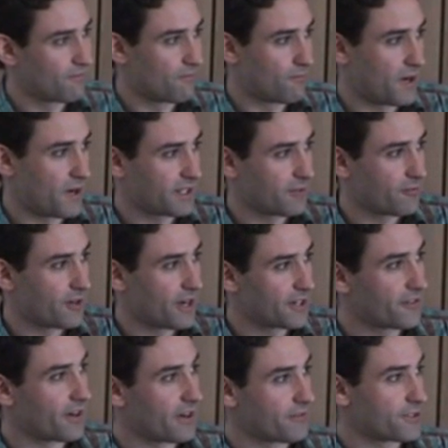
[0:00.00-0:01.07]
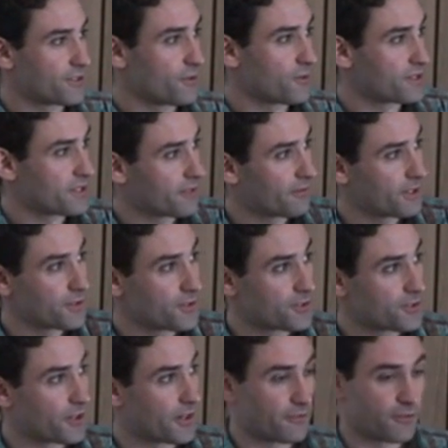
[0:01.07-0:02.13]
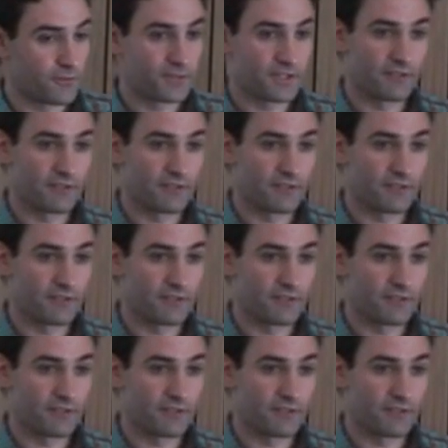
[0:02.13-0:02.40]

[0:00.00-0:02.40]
bottom right graph shows that when you start from